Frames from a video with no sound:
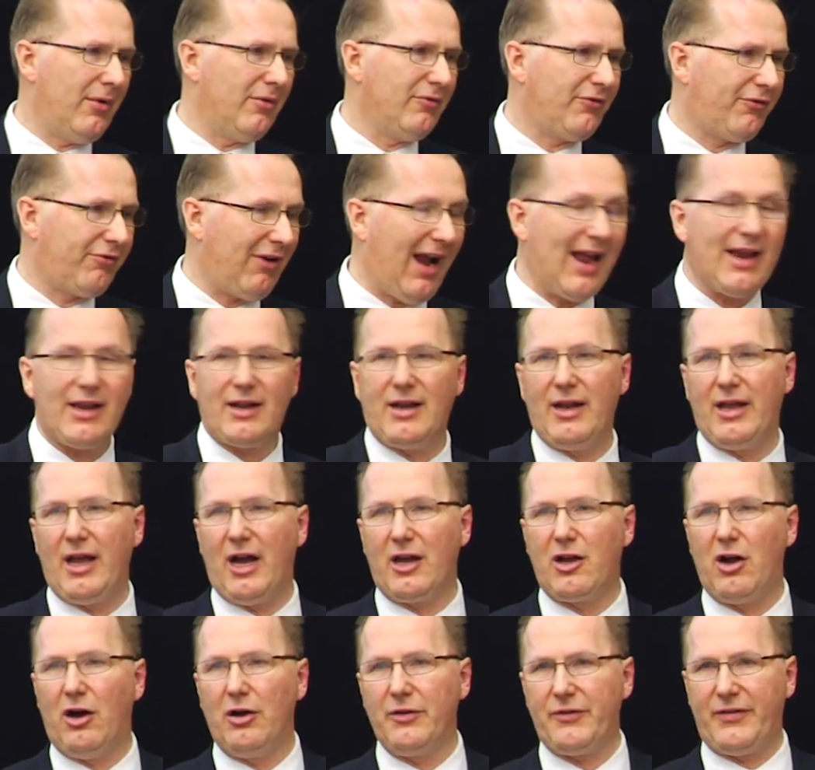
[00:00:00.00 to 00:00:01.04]
frankly, I
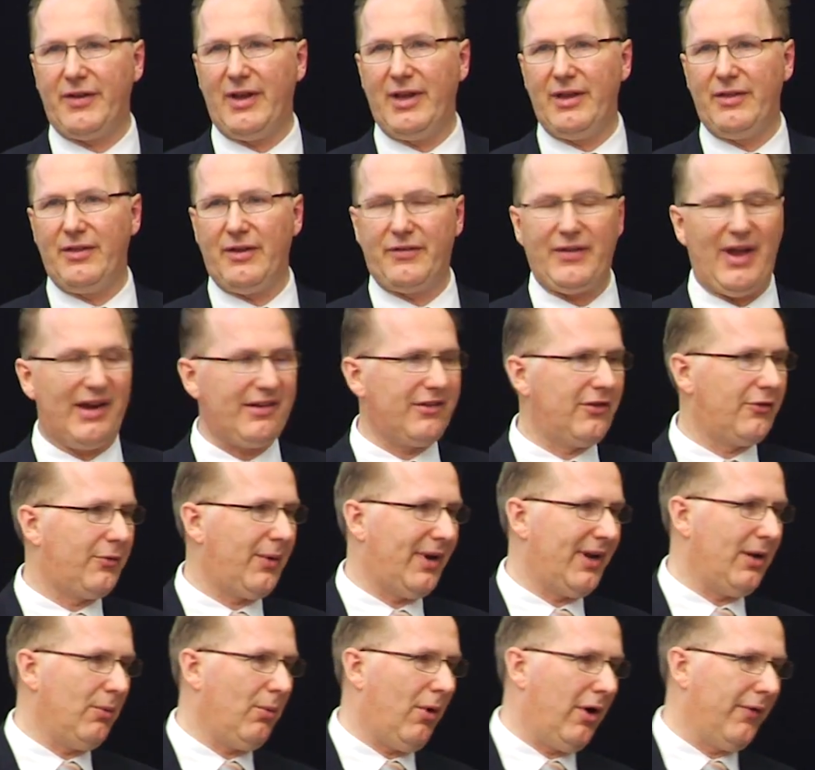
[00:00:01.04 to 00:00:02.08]
can't see the Section
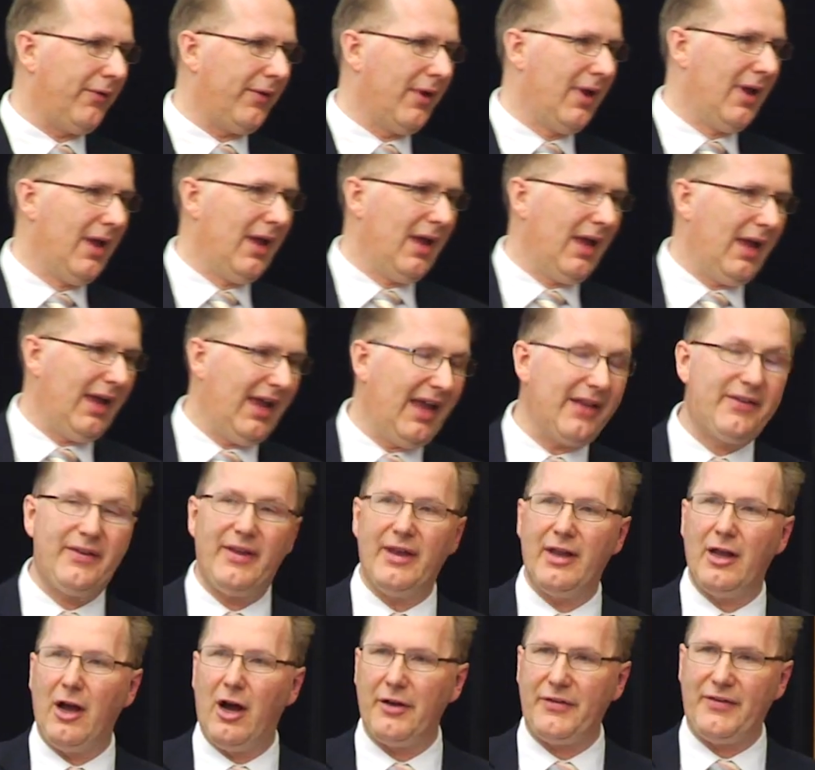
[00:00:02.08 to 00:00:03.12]
21
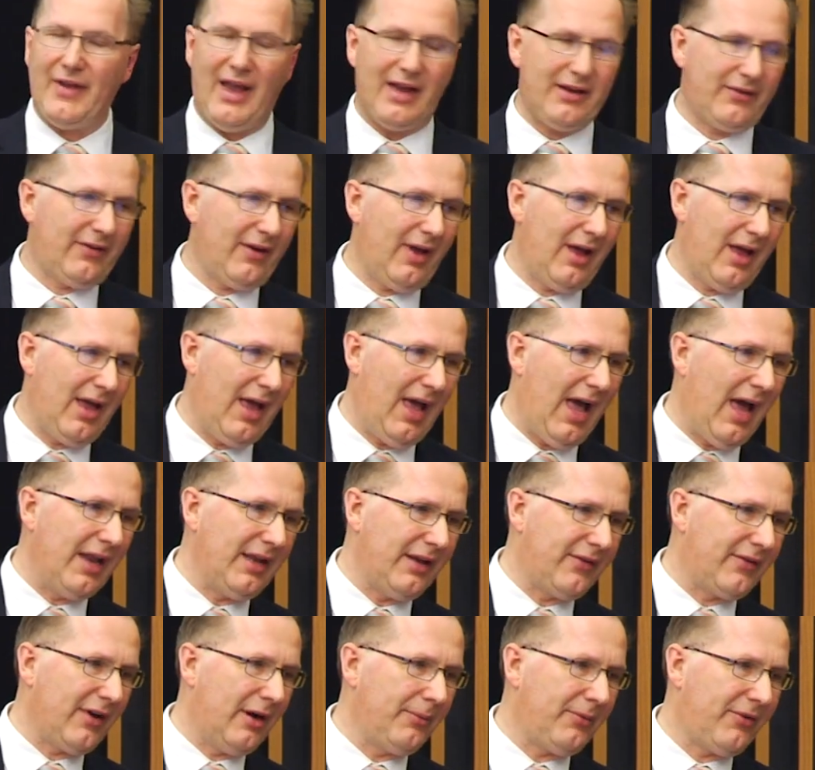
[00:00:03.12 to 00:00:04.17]
hitting our sector
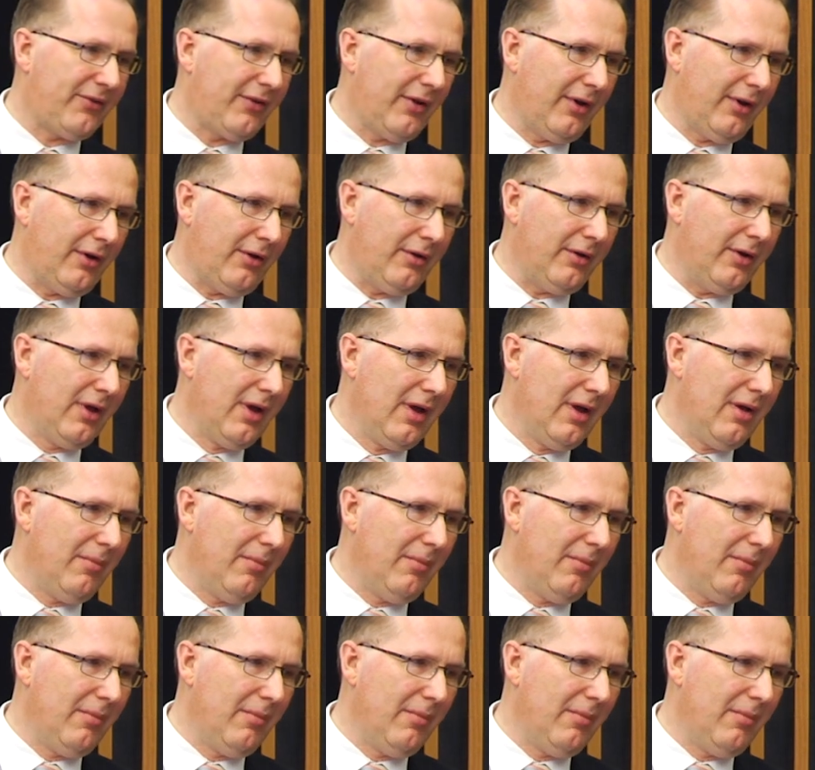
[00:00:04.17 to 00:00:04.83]
anytime soon.